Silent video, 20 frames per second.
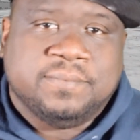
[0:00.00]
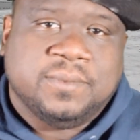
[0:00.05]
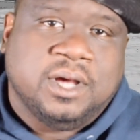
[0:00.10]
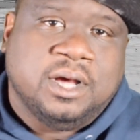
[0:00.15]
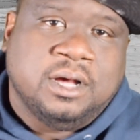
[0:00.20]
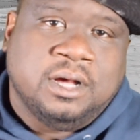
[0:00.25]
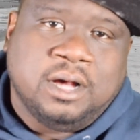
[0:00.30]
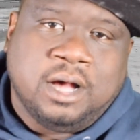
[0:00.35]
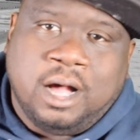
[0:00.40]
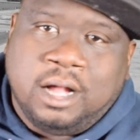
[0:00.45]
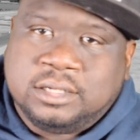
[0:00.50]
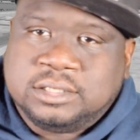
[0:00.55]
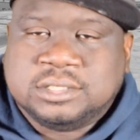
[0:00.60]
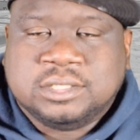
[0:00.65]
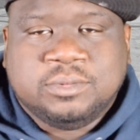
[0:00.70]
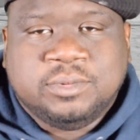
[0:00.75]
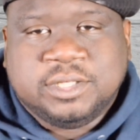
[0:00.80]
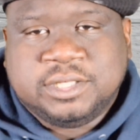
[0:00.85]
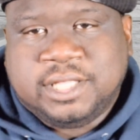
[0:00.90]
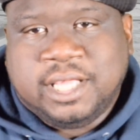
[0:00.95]

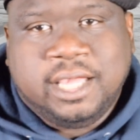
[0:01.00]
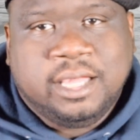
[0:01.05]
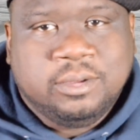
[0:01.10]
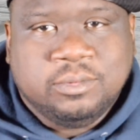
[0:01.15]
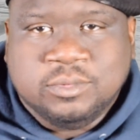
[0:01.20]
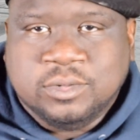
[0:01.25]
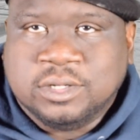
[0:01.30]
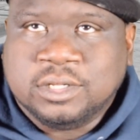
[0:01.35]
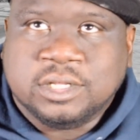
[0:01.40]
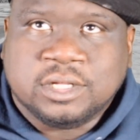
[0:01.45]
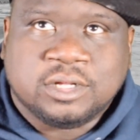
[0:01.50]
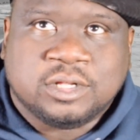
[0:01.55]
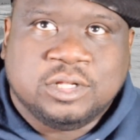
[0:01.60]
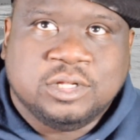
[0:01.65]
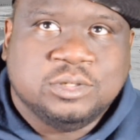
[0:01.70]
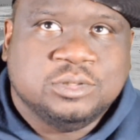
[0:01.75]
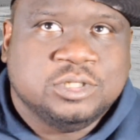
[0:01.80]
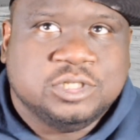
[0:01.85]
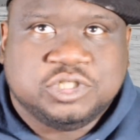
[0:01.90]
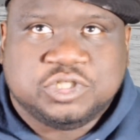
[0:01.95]
Also with that, we'll
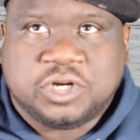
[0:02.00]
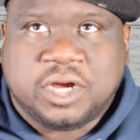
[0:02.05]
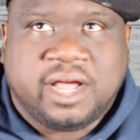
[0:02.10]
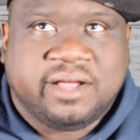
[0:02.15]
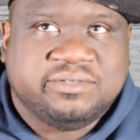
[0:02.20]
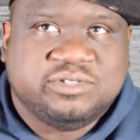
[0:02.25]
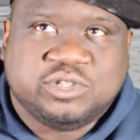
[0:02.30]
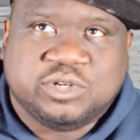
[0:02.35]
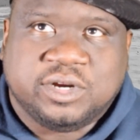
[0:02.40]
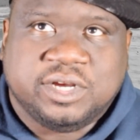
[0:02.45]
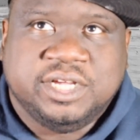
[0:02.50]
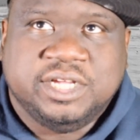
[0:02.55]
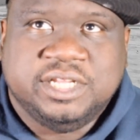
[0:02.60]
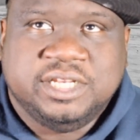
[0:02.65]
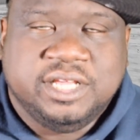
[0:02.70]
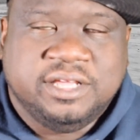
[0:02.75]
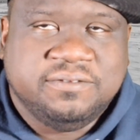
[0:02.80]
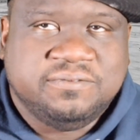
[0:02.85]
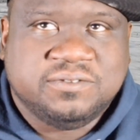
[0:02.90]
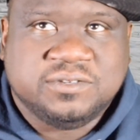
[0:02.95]
include the
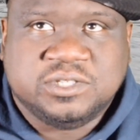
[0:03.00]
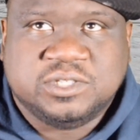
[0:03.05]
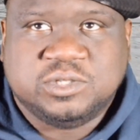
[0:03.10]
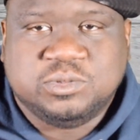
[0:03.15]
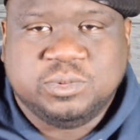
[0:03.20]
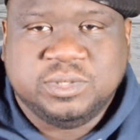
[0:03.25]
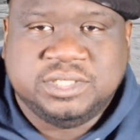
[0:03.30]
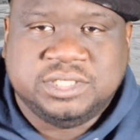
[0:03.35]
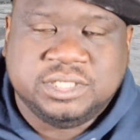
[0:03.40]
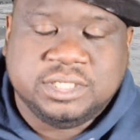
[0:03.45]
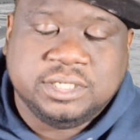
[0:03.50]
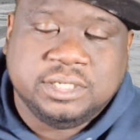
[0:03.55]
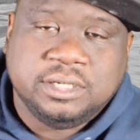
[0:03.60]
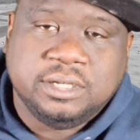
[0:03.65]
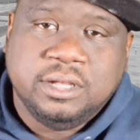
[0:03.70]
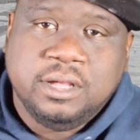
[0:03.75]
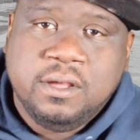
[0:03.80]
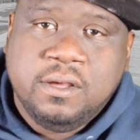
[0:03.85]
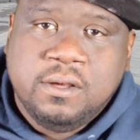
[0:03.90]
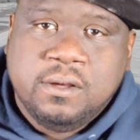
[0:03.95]
drivetrain. If you're
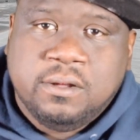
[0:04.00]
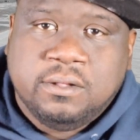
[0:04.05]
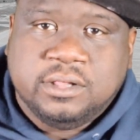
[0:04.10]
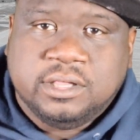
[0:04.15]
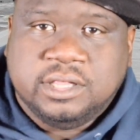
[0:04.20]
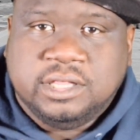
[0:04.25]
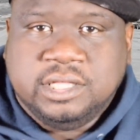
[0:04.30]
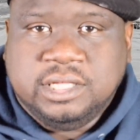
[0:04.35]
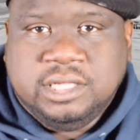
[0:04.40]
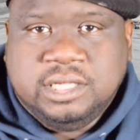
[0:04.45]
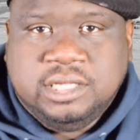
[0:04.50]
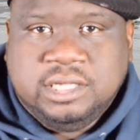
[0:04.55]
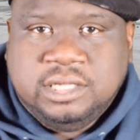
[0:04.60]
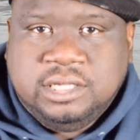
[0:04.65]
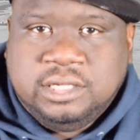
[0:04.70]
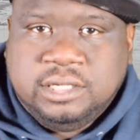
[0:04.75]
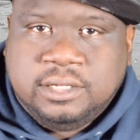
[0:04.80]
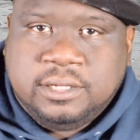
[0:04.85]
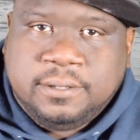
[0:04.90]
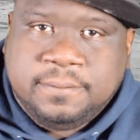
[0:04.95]
switching
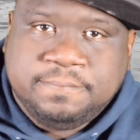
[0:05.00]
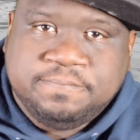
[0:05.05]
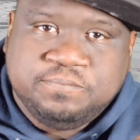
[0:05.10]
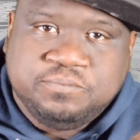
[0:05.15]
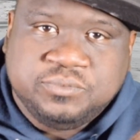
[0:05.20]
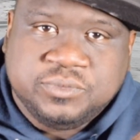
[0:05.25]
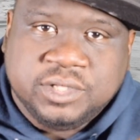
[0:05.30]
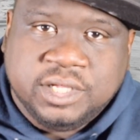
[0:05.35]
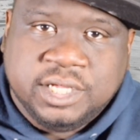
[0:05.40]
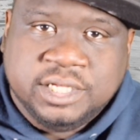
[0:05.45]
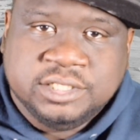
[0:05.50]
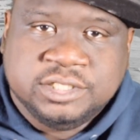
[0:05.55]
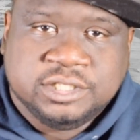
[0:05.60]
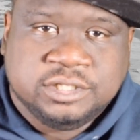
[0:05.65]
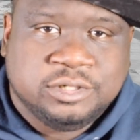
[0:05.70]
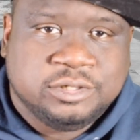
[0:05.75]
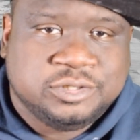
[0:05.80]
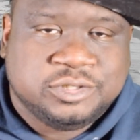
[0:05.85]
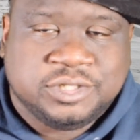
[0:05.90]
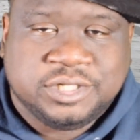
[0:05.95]
the
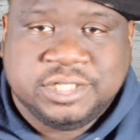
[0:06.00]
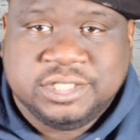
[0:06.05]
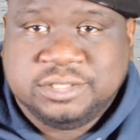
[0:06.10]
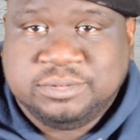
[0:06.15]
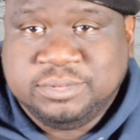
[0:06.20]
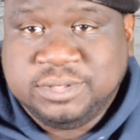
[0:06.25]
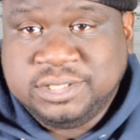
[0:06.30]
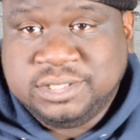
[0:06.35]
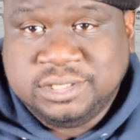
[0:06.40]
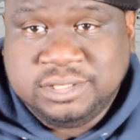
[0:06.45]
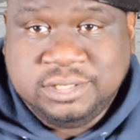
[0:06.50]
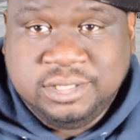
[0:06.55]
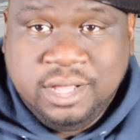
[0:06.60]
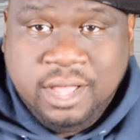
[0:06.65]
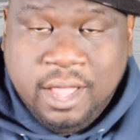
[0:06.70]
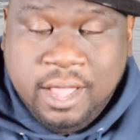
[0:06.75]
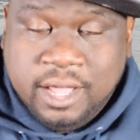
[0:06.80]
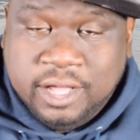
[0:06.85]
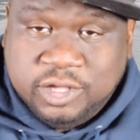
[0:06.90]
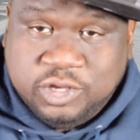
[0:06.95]
engine or transmission,
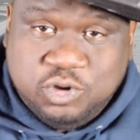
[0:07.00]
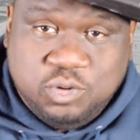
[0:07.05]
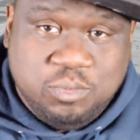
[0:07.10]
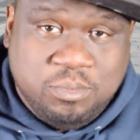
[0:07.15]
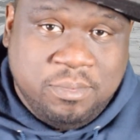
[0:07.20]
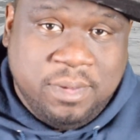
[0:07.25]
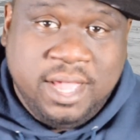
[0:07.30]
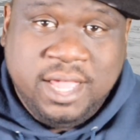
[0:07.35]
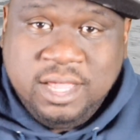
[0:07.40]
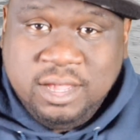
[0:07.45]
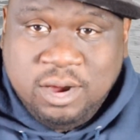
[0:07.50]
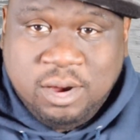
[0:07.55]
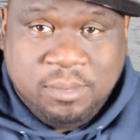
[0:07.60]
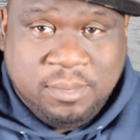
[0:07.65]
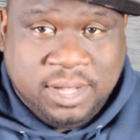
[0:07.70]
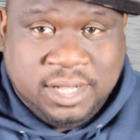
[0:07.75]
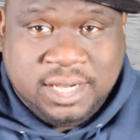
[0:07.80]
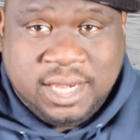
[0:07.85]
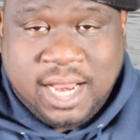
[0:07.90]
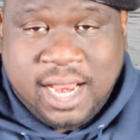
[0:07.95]
you may or
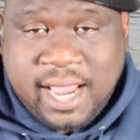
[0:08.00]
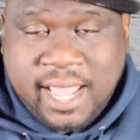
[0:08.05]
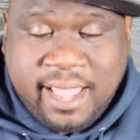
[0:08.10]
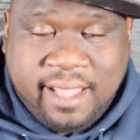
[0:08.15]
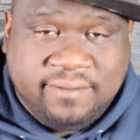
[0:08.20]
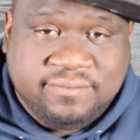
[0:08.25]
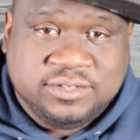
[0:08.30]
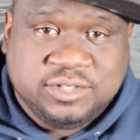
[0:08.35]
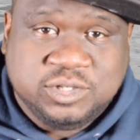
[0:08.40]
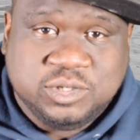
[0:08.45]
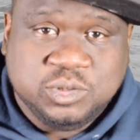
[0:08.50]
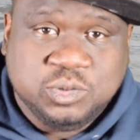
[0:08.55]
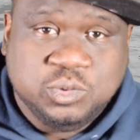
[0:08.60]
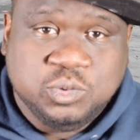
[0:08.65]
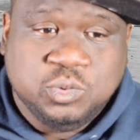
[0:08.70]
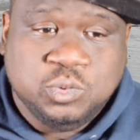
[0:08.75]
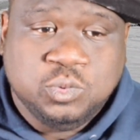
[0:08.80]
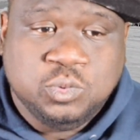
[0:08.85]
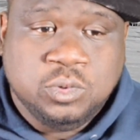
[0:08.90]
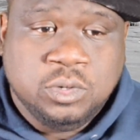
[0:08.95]
may not have
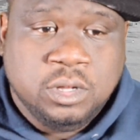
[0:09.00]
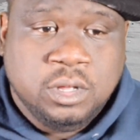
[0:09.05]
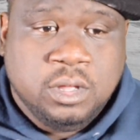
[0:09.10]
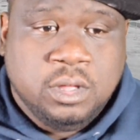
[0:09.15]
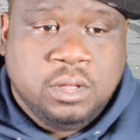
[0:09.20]
to